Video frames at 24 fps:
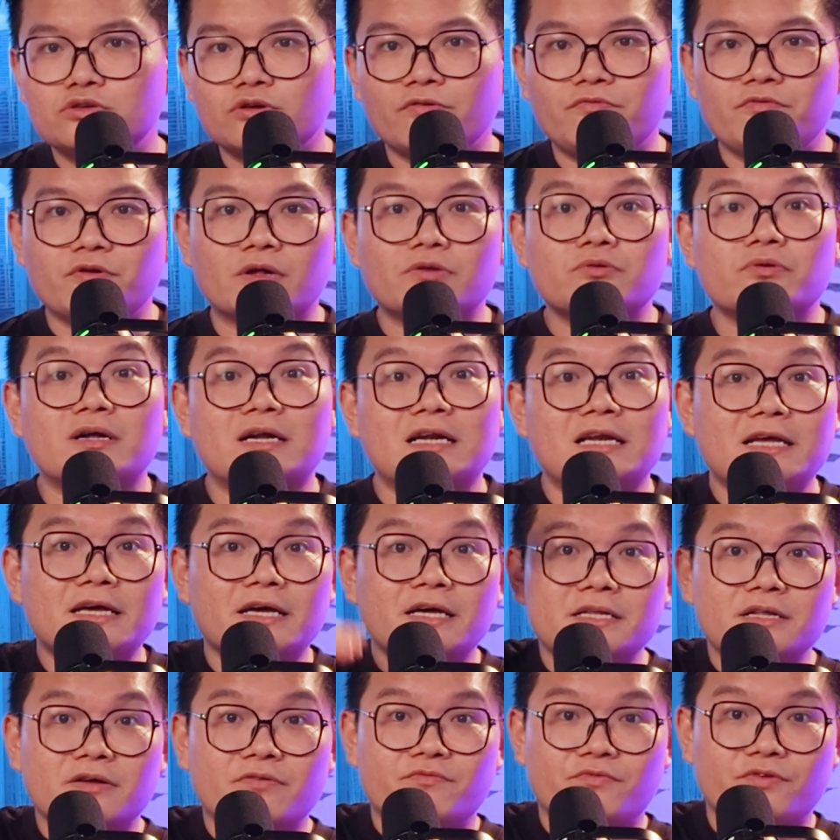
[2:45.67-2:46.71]
So if you want to
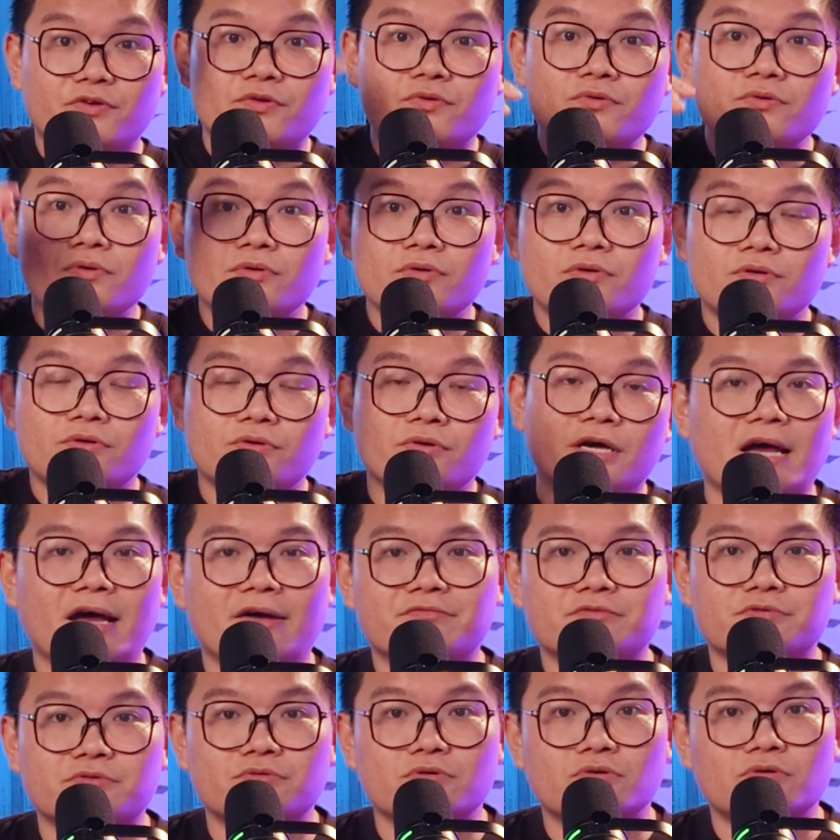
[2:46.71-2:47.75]
clear the view, you
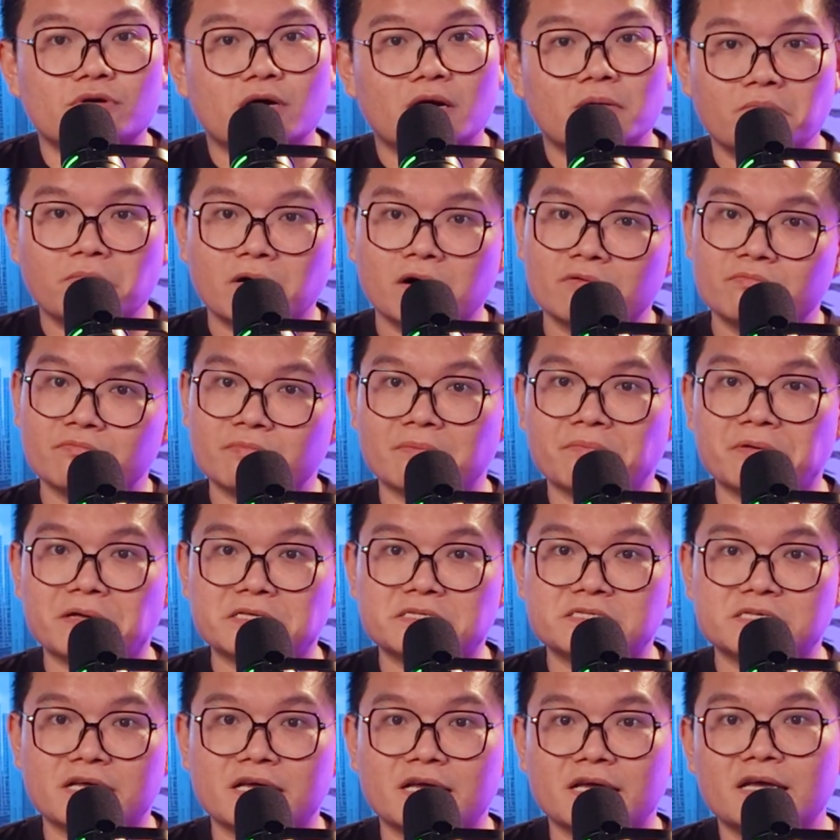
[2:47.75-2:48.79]
have to go above maybe
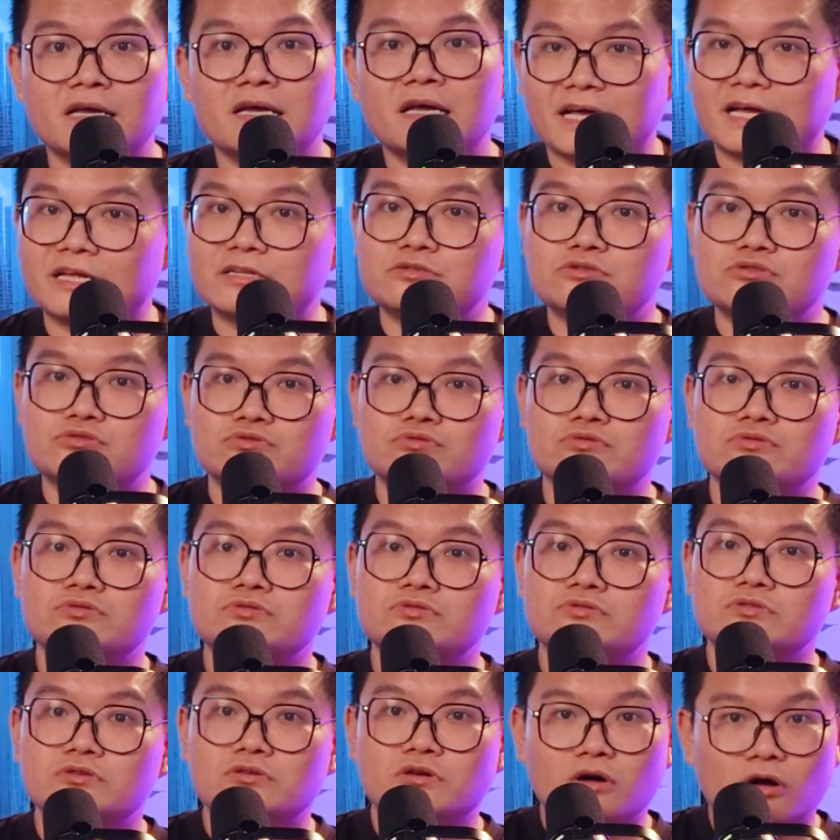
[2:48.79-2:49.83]
say 10-2
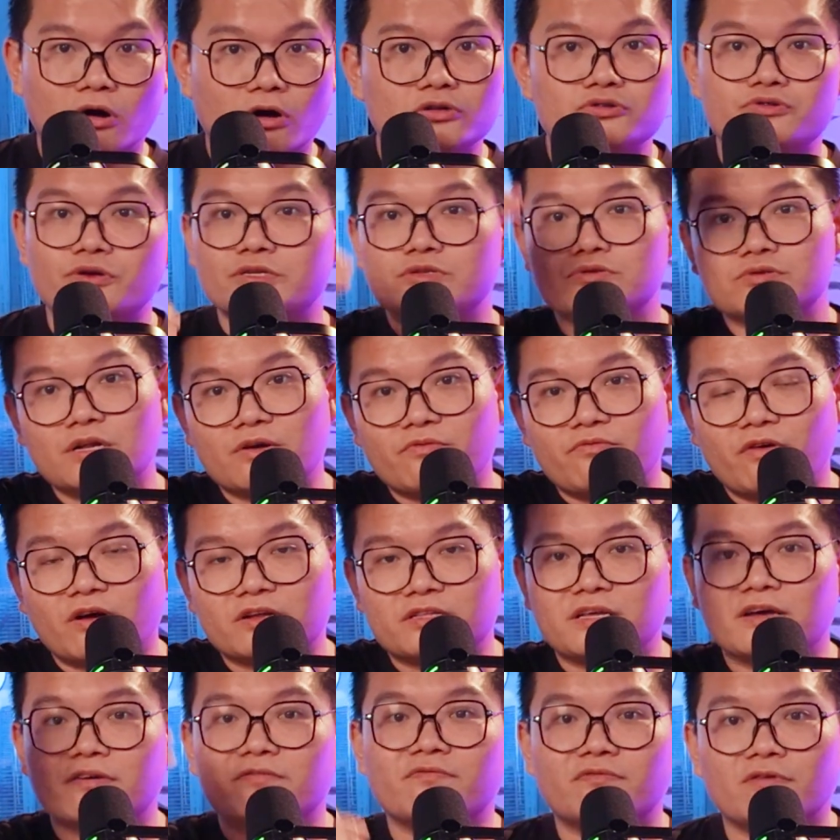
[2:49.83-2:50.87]
all the way to the
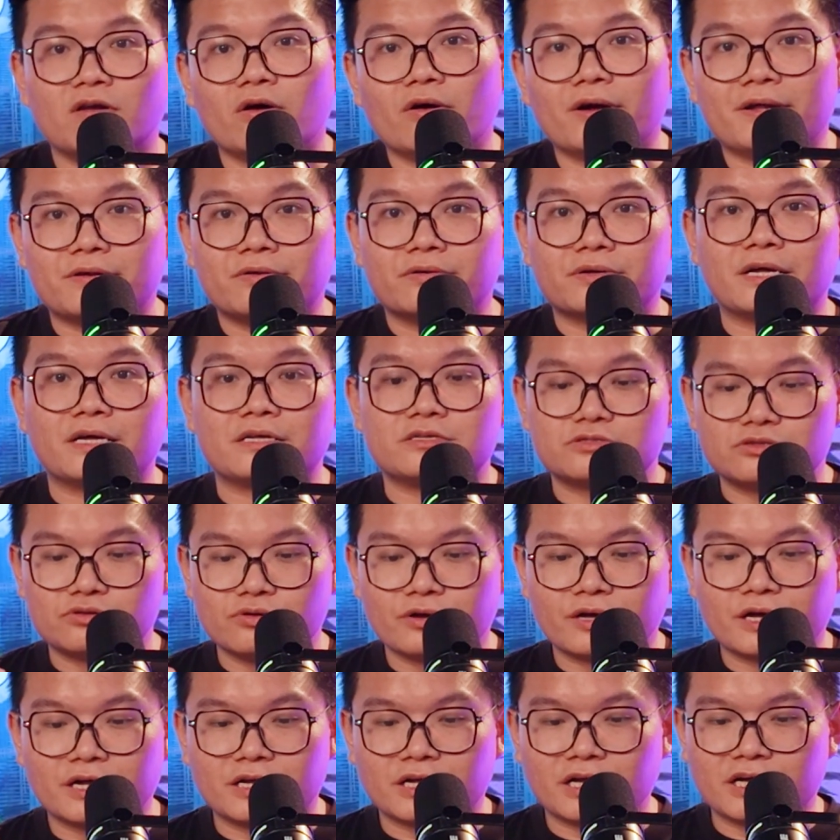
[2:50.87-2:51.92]
40th floor and all that, so
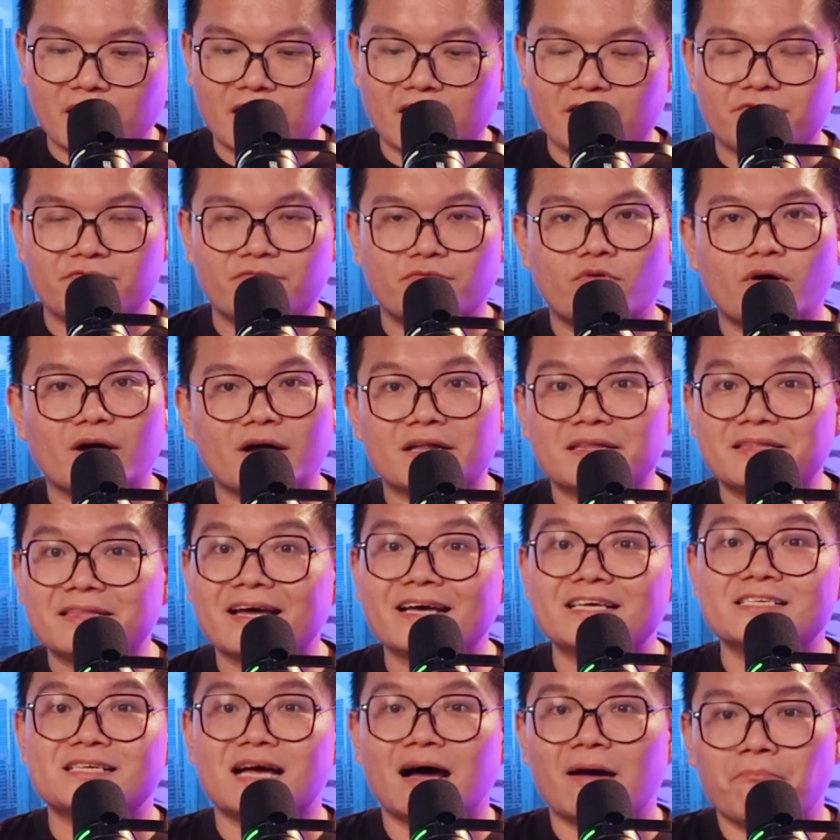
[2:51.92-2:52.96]
you can have quite a
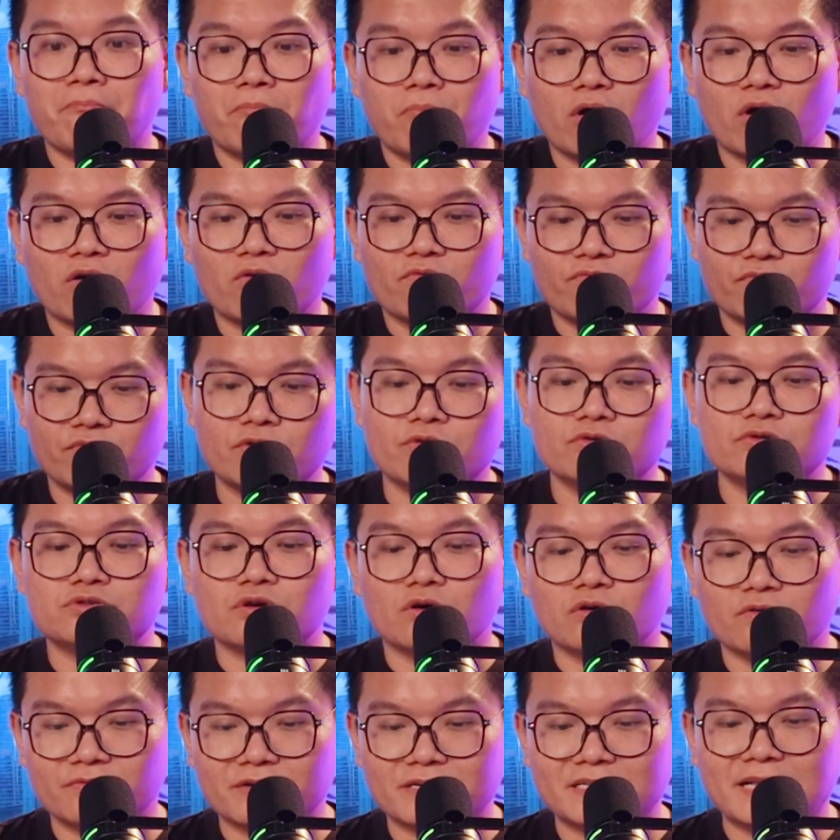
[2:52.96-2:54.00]
nice unblocked views
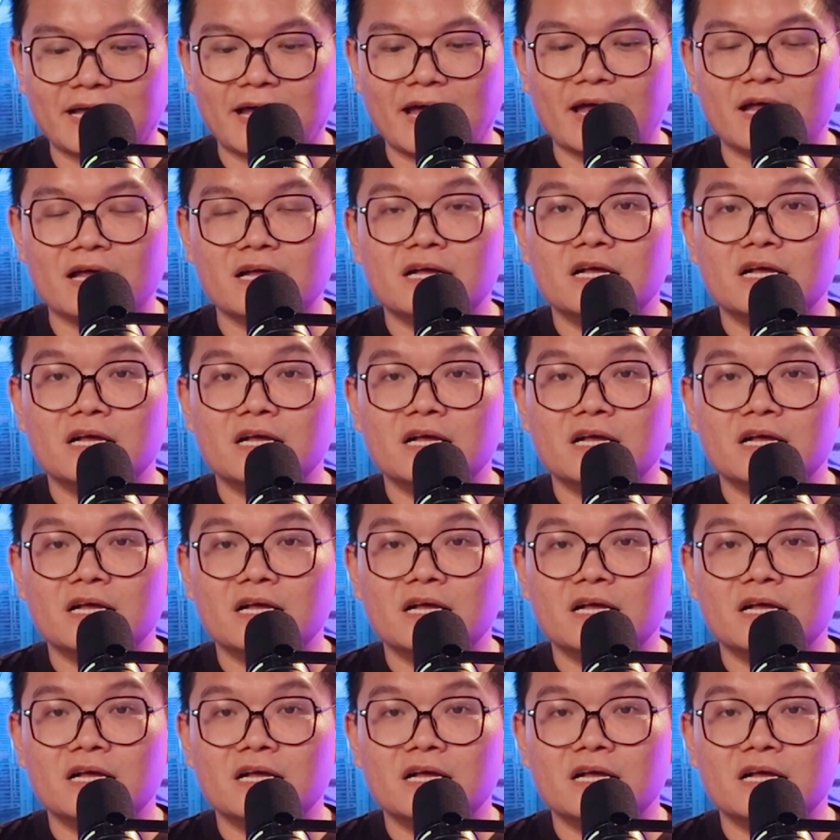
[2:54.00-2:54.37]
over there.